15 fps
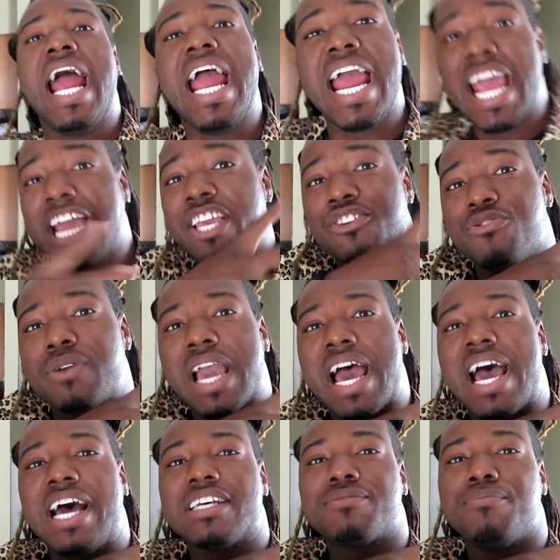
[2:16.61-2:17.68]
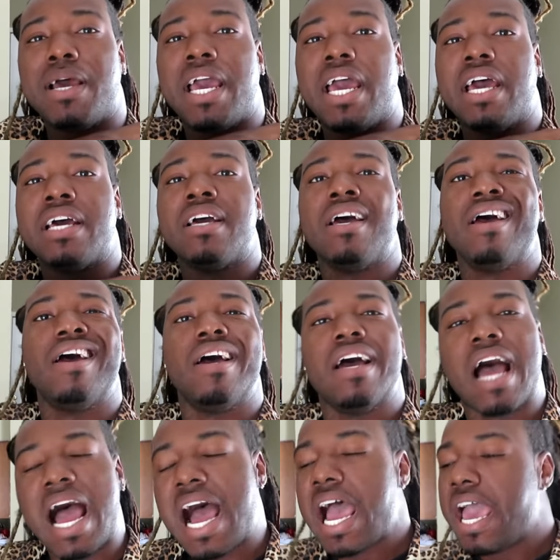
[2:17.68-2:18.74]
And you guys, man,
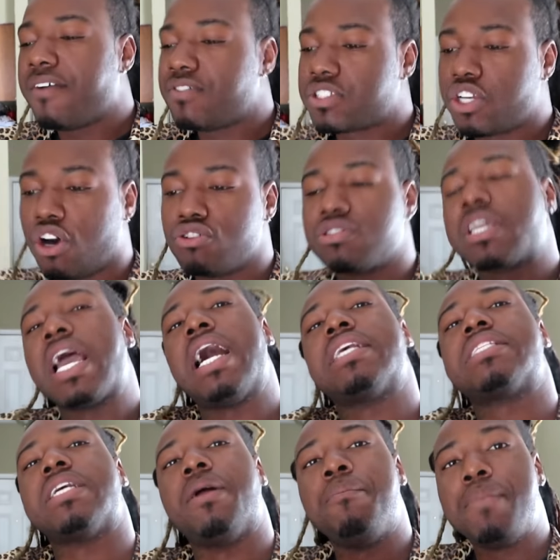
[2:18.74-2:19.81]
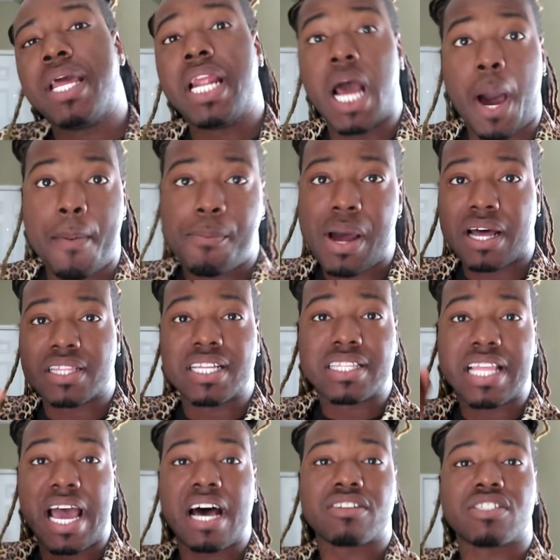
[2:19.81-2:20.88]
I haven't told you guys in a minute about the
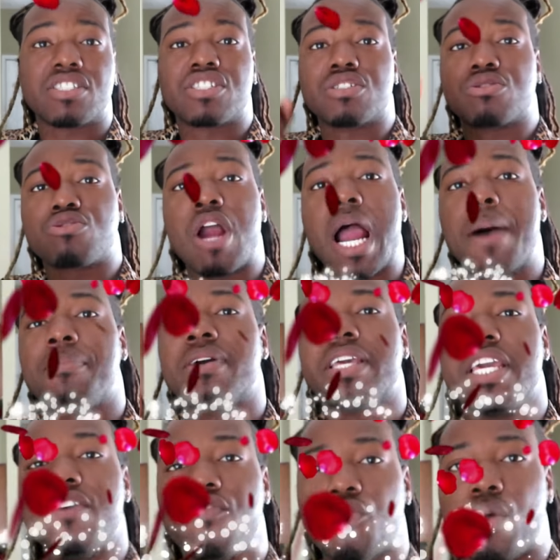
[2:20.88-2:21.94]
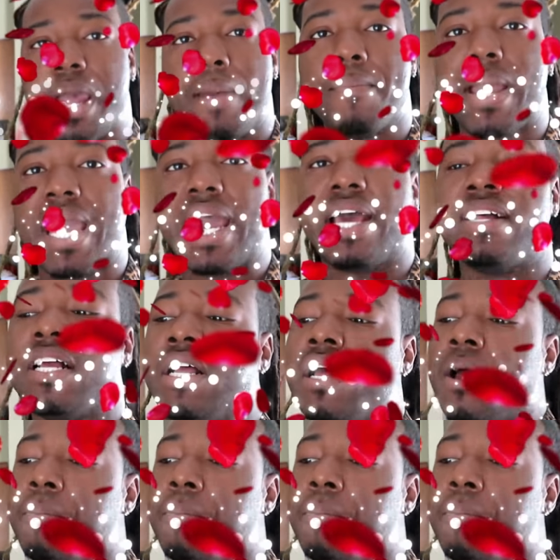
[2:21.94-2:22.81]
1,000 subscriber giveaway, man.